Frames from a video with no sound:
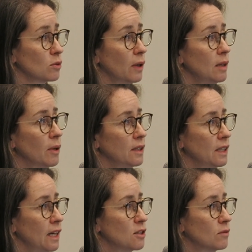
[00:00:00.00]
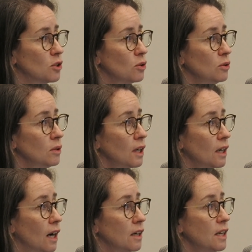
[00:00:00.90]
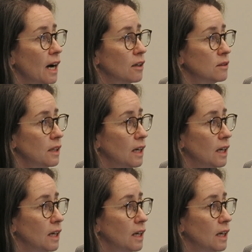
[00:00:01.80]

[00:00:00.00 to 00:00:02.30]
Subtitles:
away by the age of 2 are now